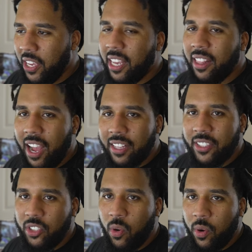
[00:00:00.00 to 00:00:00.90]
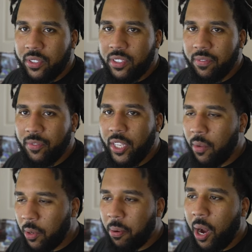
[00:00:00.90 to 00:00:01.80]
he had locked his doors, he
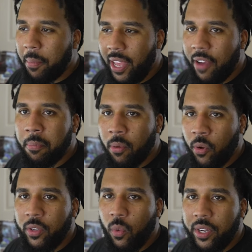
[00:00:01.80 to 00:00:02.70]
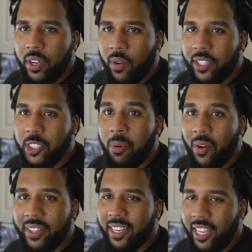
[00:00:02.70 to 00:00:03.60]
would probably have a broken window at this
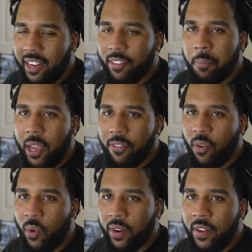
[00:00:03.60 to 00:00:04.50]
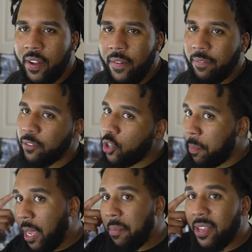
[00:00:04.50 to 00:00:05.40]
point that he'd have to pay for. So
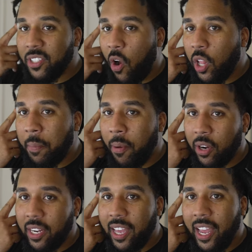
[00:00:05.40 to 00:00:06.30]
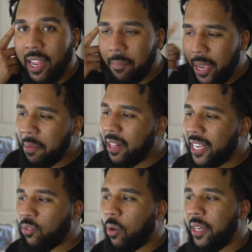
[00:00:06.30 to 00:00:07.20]
maybe it's all a part of the game. Maybe
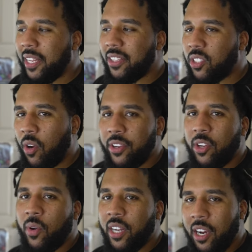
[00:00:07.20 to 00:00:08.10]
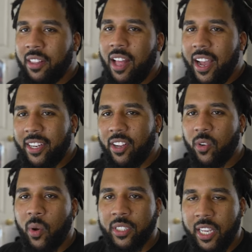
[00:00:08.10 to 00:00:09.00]
that's what we need to start doing unlocking our
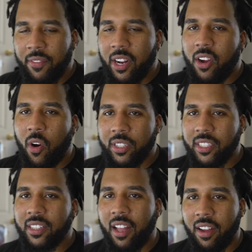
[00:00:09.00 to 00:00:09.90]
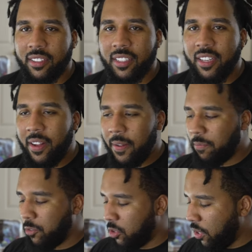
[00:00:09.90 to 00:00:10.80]
doors, leaving our cars unlocked,
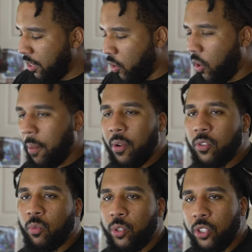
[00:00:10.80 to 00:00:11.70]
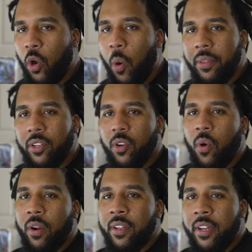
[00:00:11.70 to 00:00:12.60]
so that the criminals will just open the
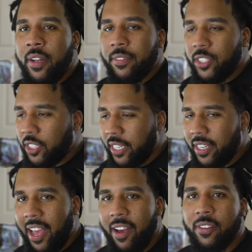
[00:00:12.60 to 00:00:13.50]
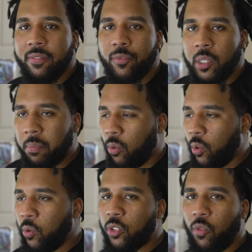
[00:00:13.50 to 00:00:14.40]
door, sit down,
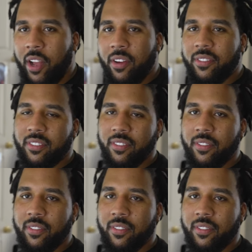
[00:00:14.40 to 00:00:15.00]
peruse around,